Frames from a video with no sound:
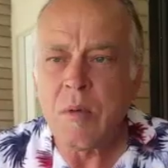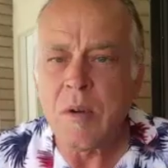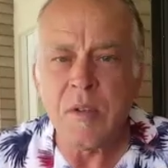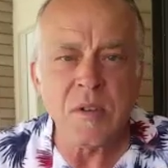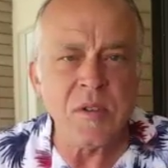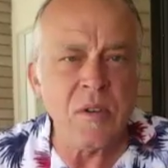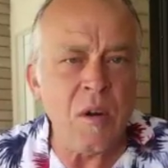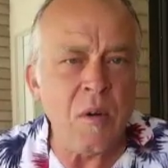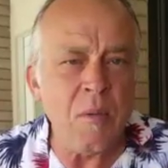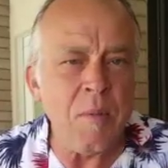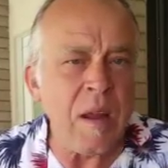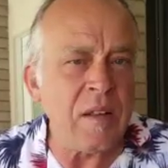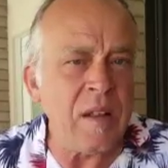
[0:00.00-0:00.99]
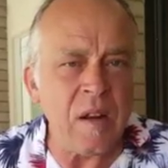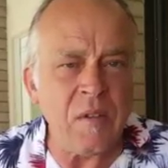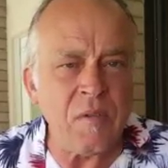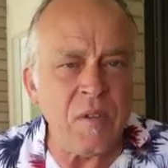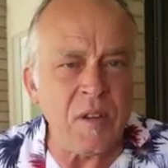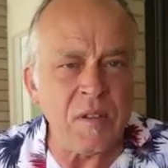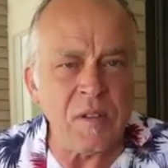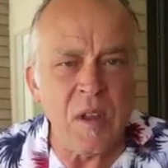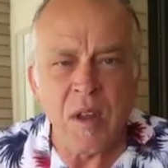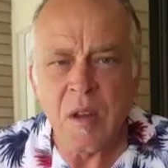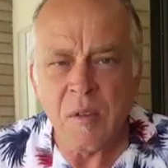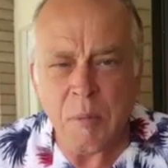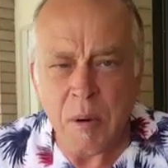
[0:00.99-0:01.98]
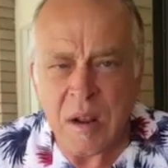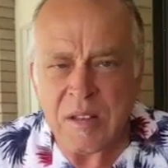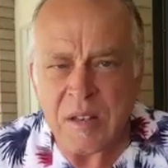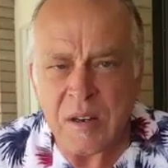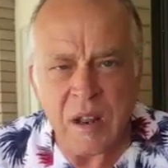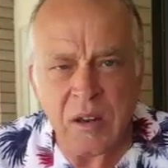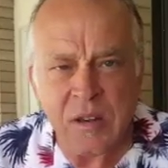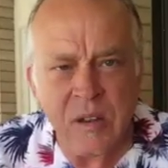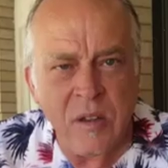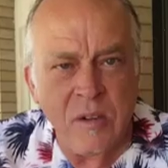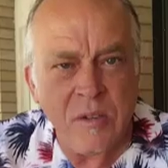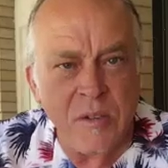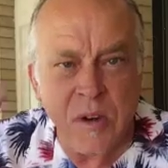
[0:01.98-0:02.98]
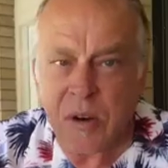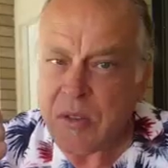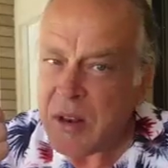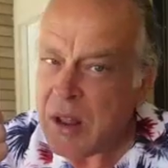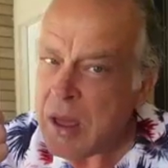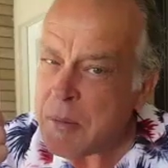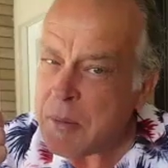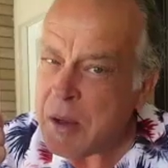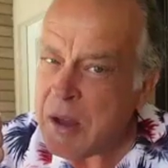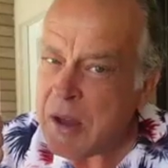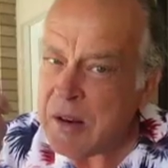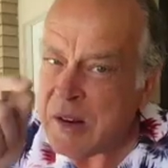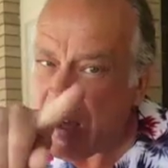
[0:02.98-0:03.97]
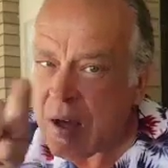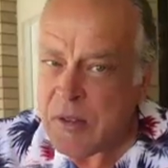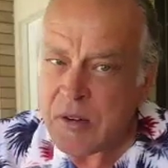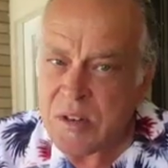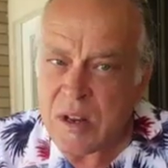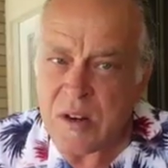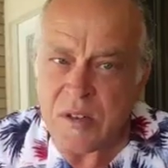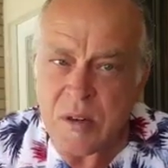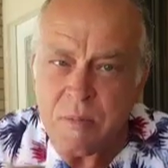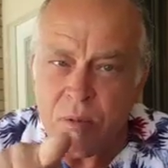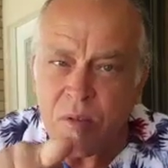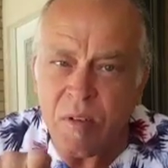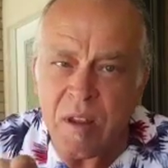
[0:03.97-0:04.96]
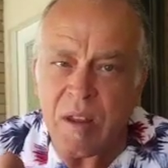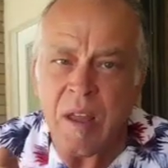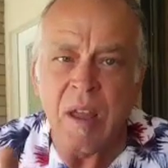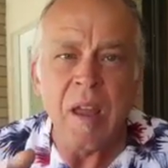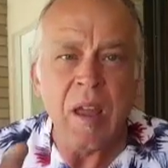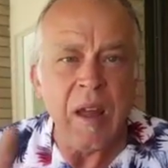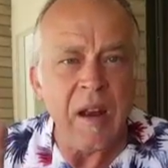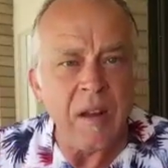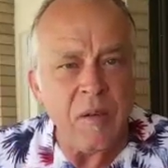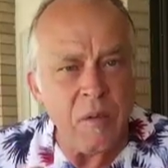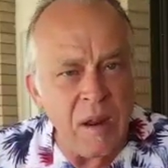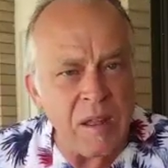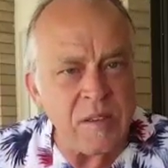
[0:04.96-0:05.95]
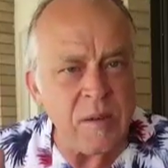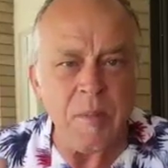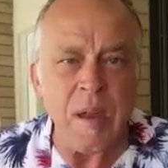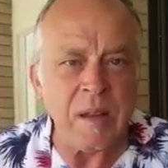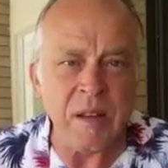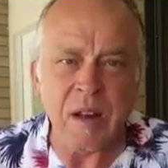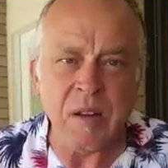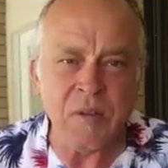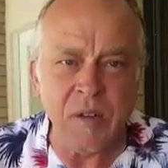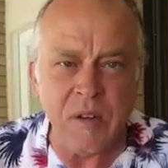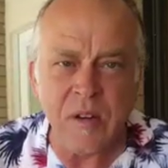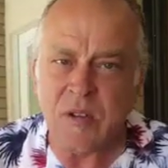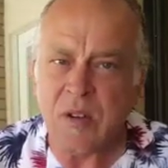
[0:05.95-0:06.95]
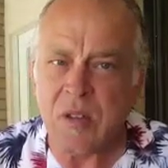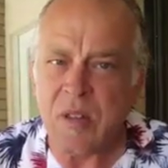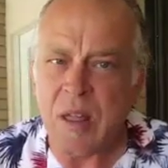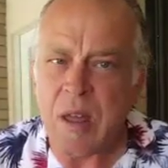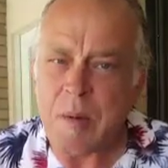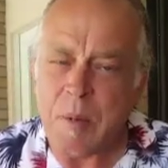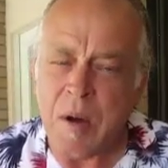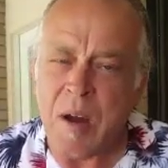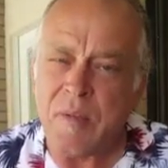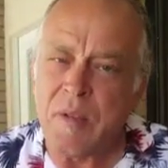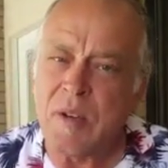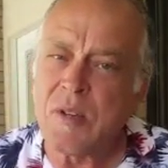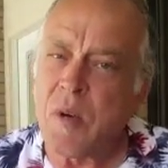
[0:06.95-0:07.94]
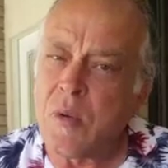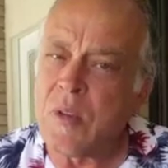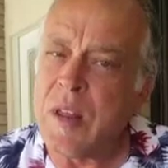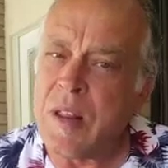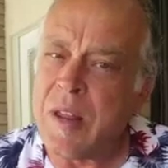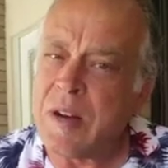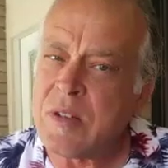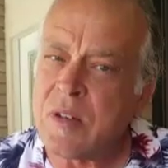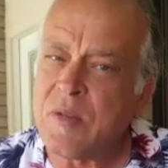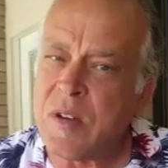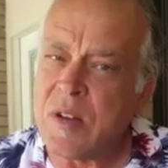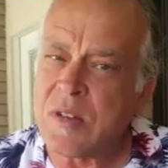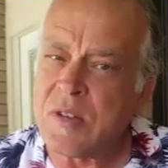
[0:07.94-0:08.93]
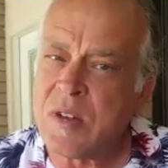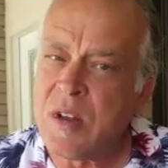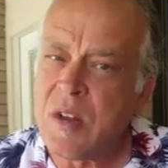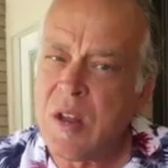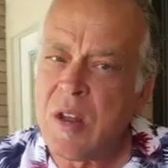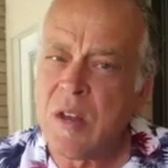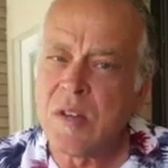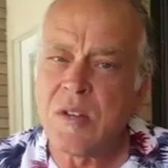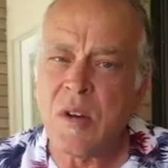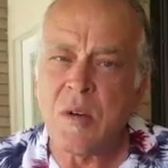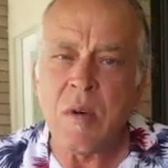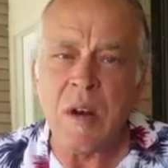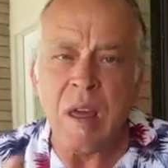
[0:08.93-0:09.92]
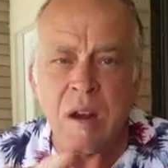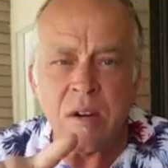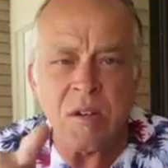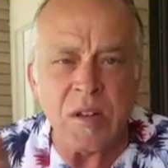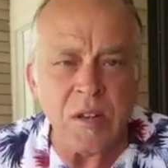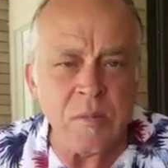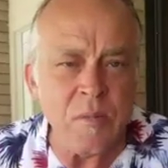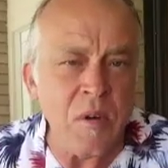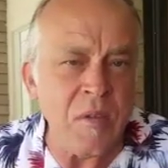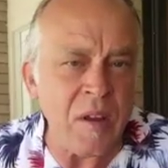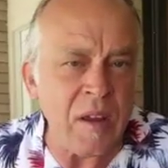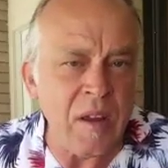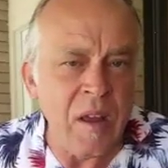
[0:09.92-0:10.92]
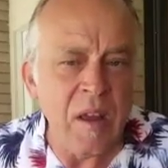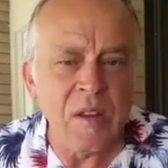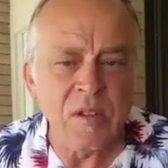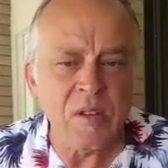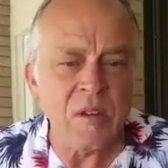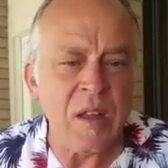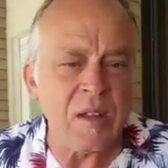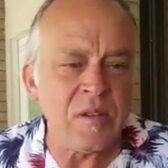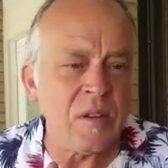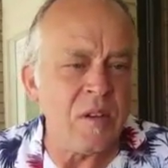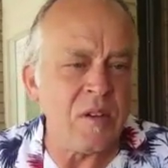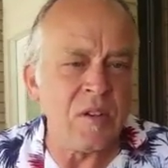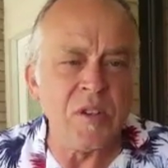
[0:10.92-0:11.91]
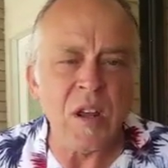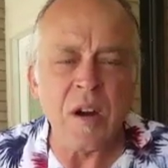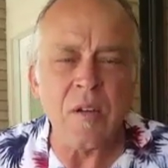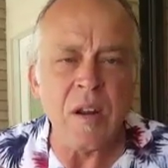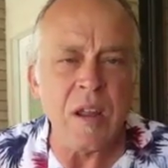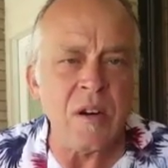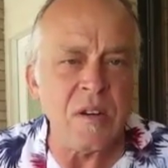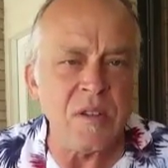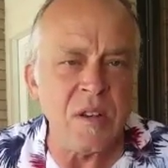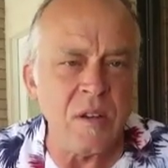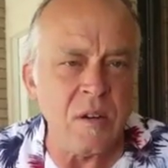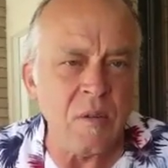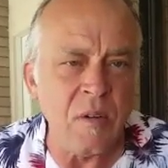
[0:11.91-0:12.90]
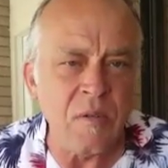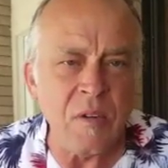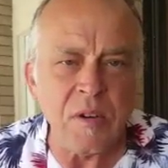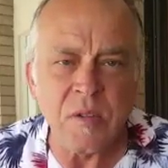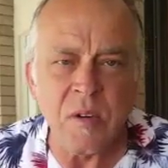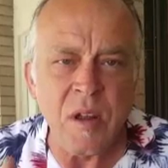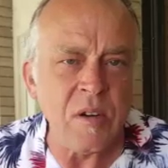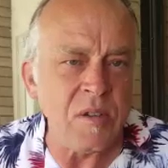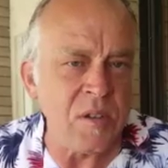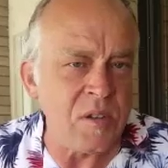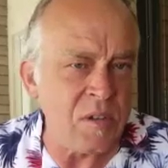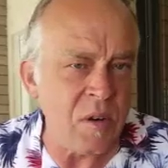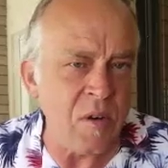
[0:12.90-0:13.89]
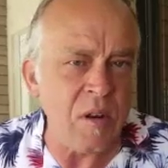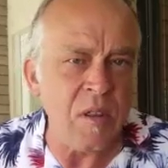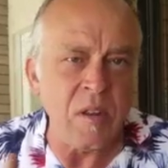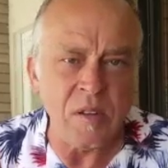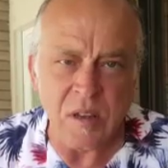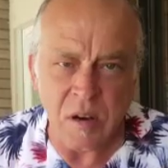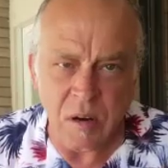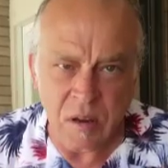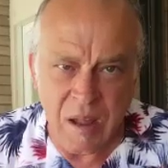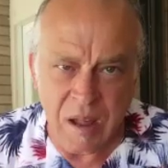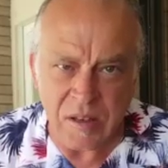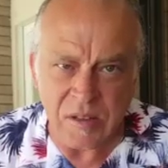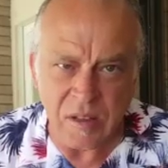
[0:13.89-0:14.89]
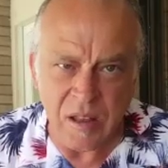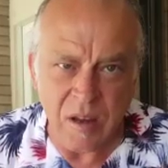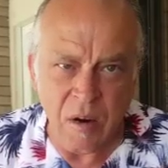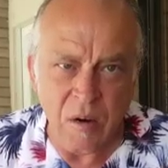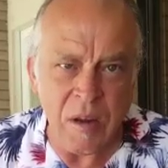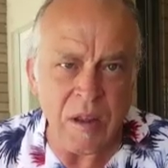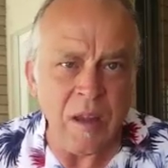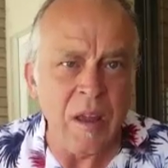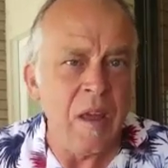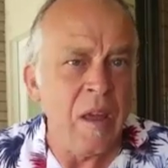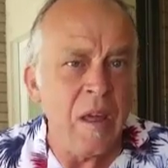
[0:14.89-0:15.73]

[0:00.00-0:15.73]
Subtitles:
Well, there's no magnetic fields present until you turn the lamp on. Now there's energy moving, and it creates a magnetic field. You turn the lamp off, there's only electric fields. So when energy is moving, so that's in your generators and your refrigerators and so on, and etc., constantly going,